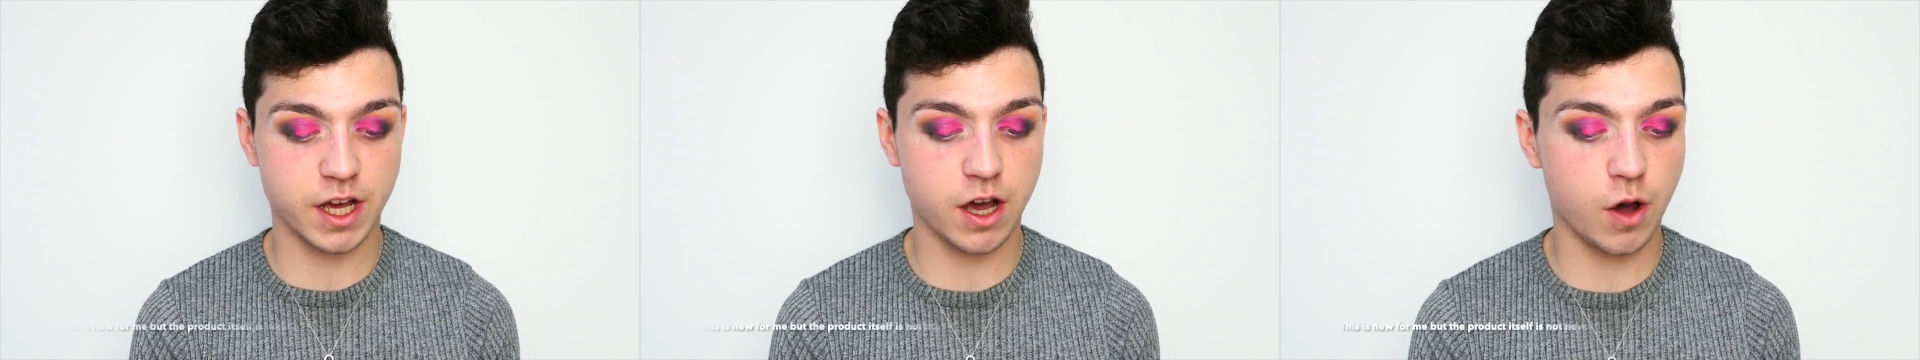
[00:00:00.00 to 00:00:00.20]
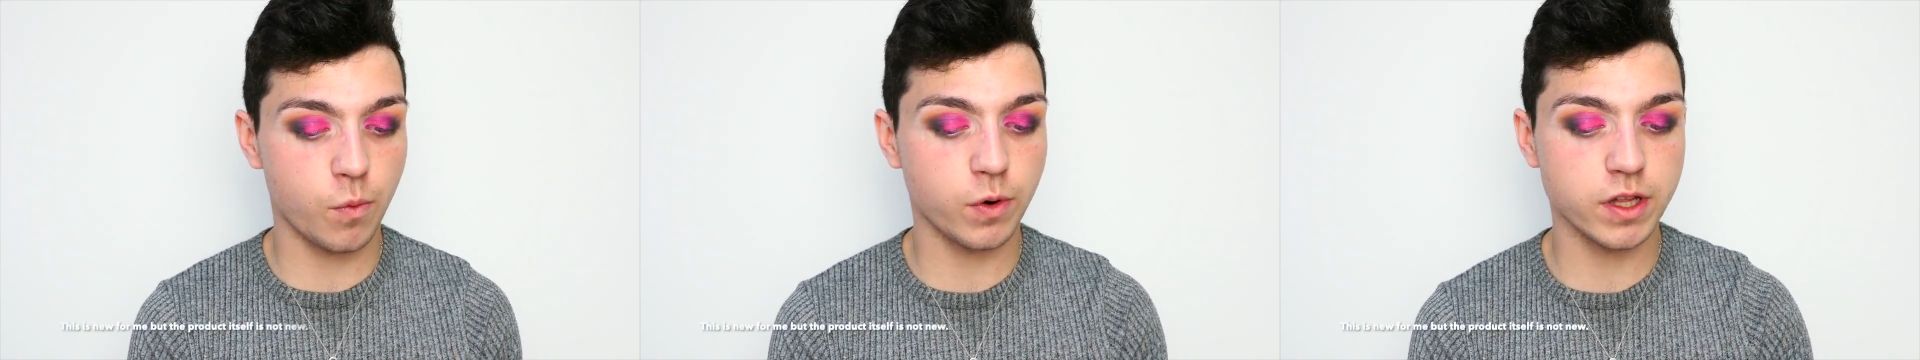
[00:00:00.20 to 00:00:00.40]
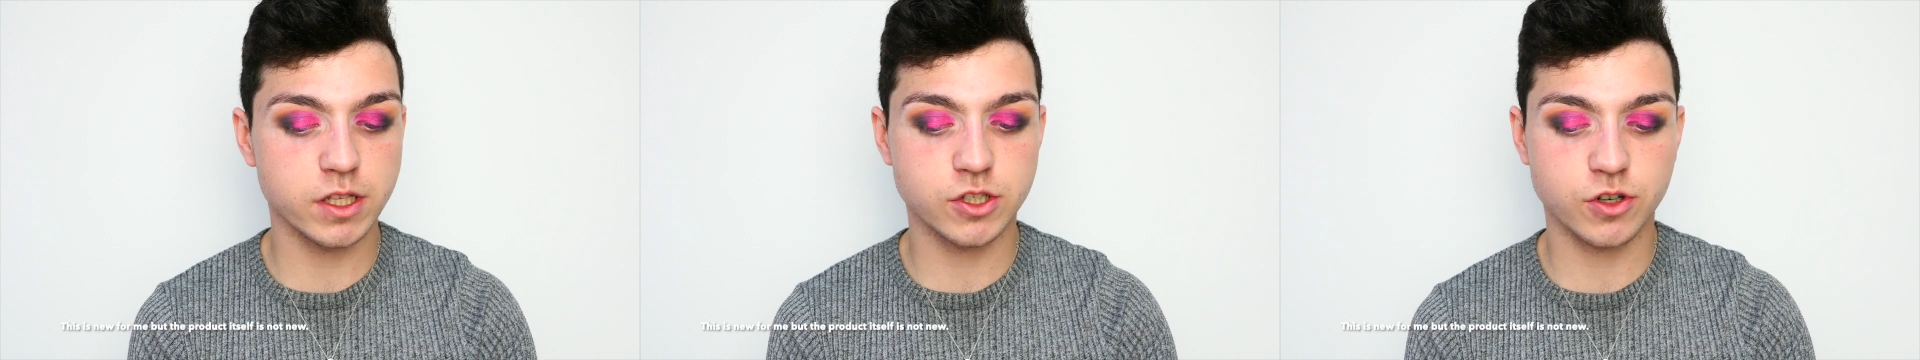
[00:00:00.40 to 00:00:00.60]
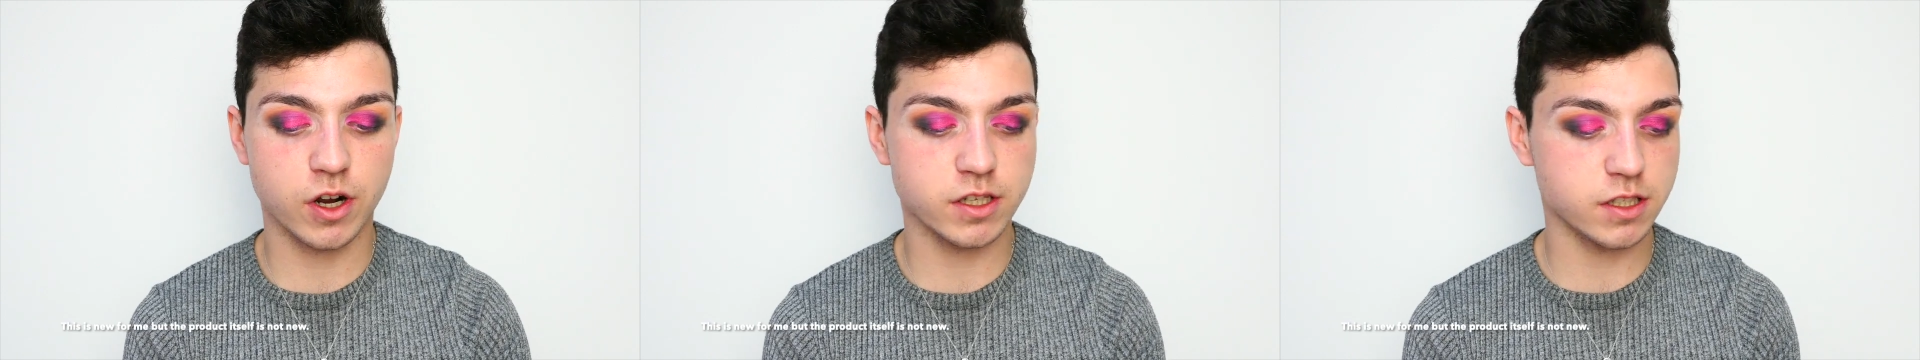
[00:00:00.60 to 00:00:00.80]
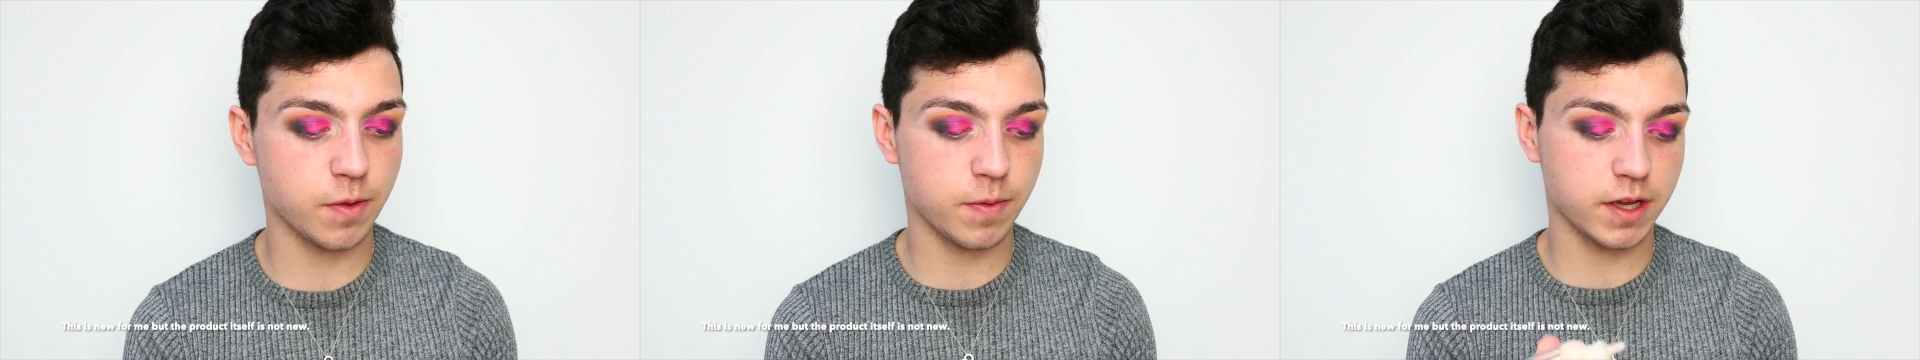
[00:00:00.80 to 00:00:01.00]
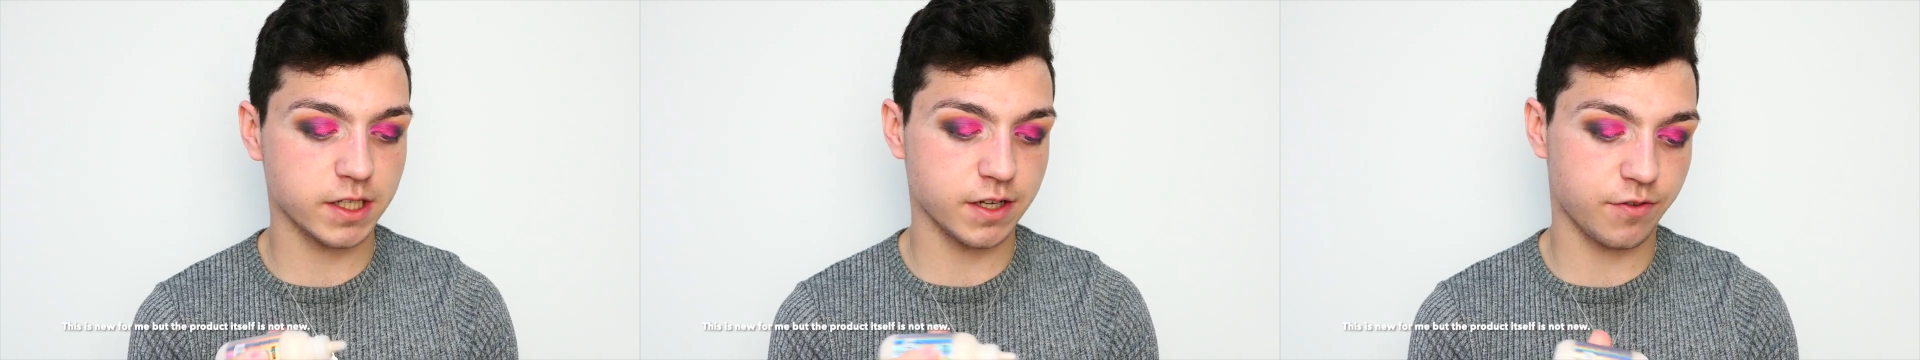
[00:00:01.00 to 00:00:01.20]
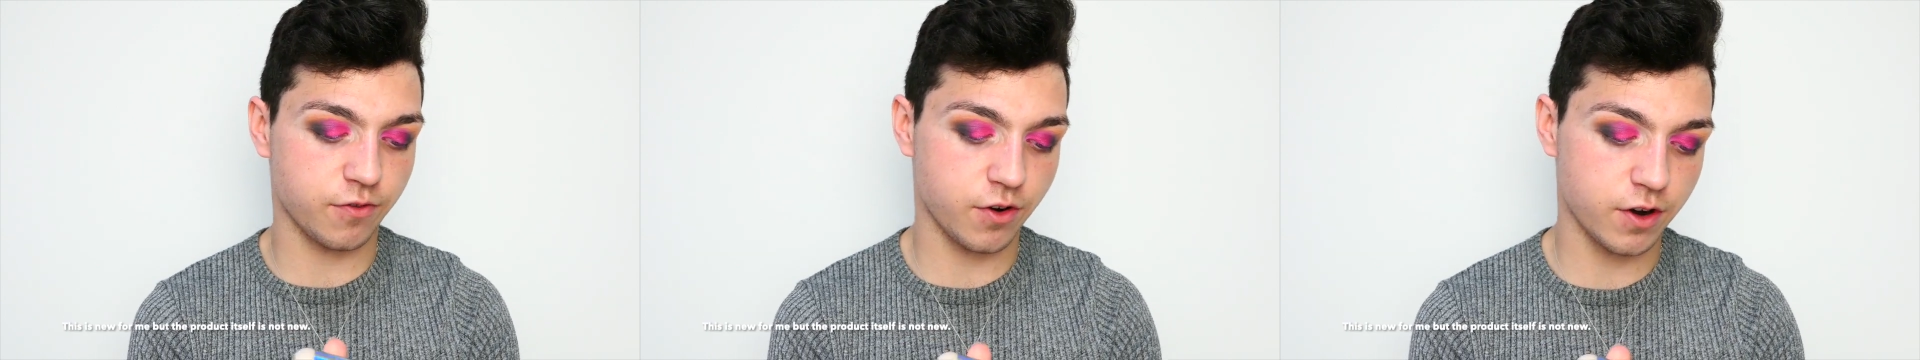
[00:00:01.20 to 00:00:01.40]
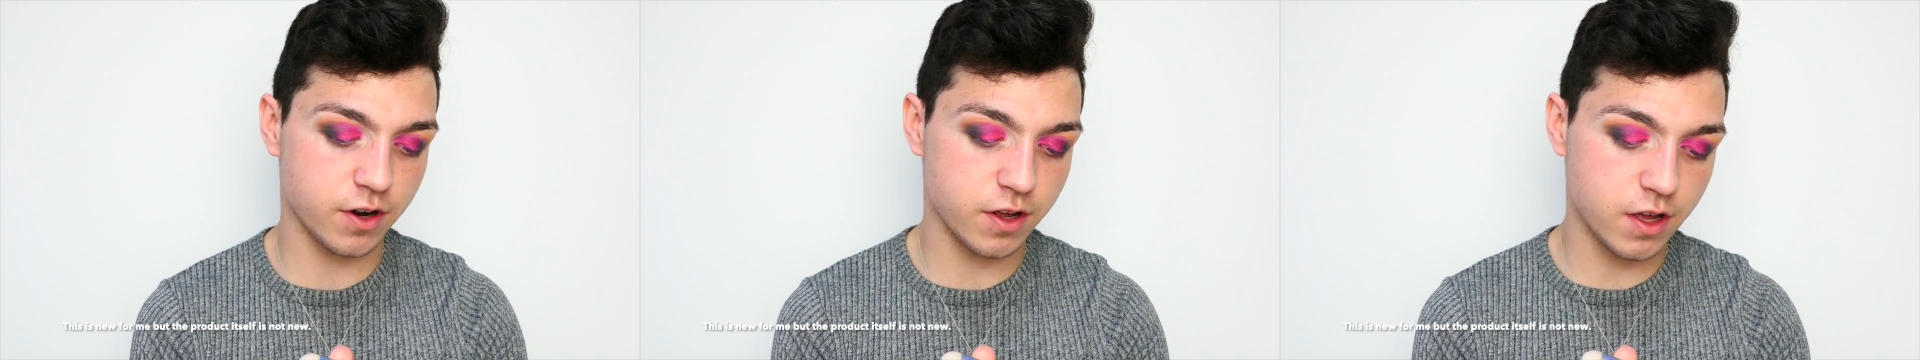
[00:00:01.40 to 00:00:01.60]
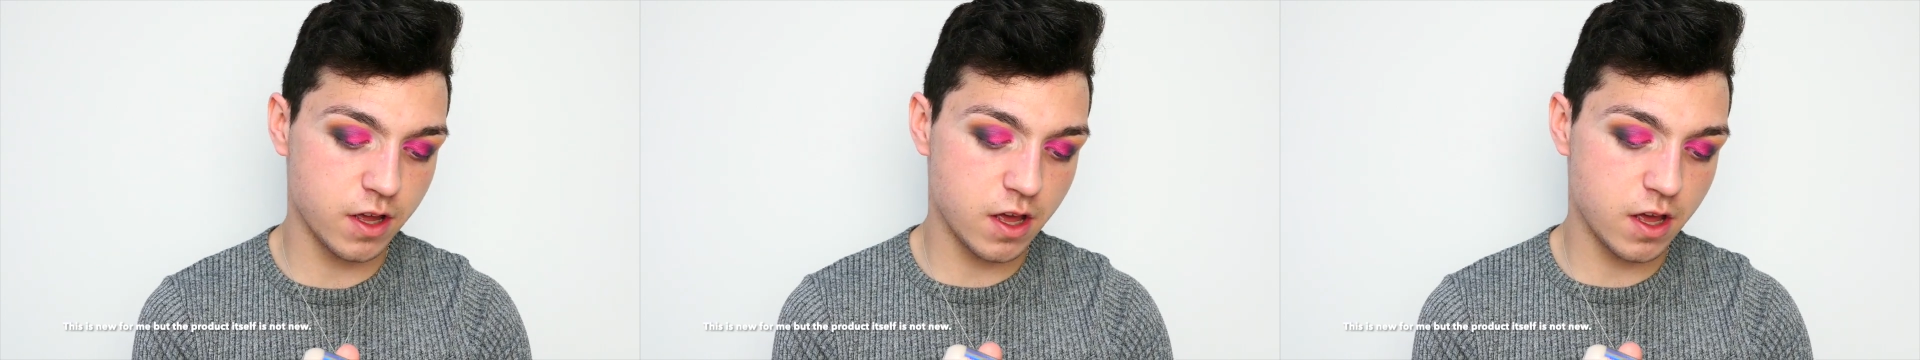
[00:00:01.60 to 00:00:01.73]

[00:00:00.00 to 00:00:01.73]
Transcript: I wanted to try something different.